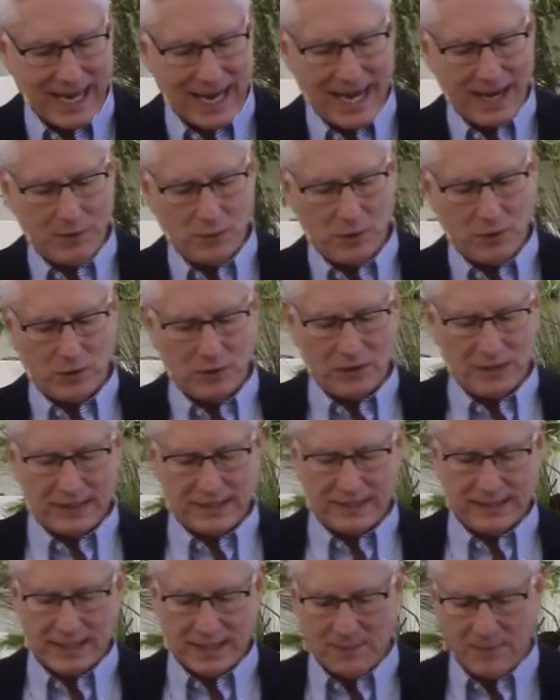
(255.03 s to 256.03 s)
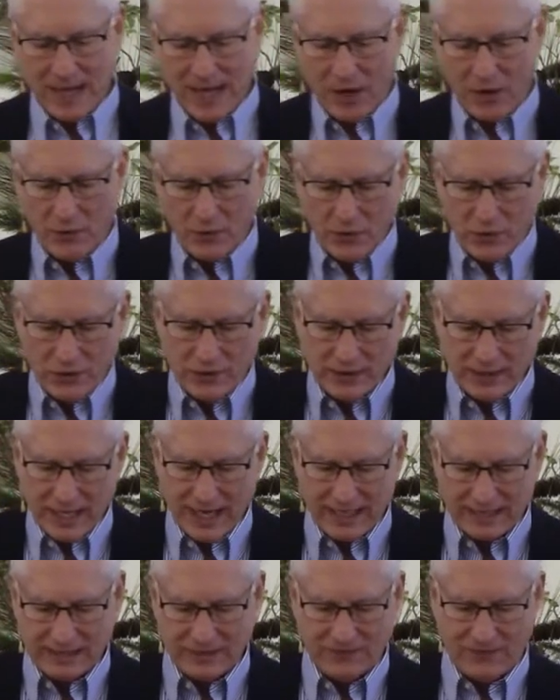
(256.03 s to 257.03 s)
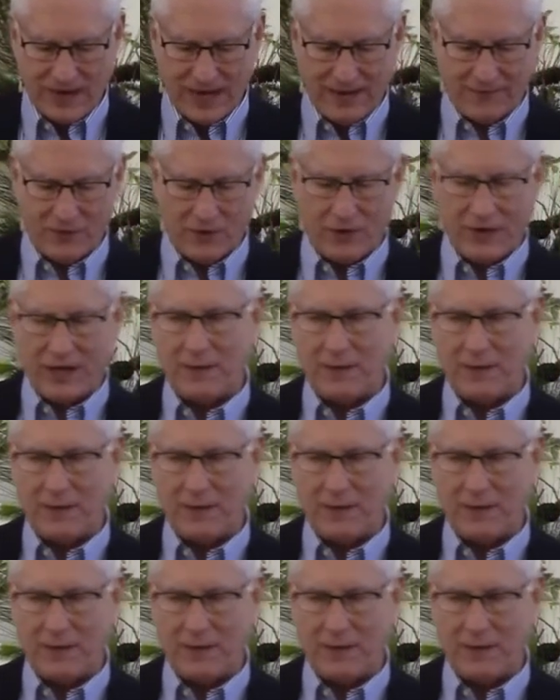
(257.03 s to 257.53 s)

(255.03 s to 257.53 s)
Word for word: I will somehow earn God's favor,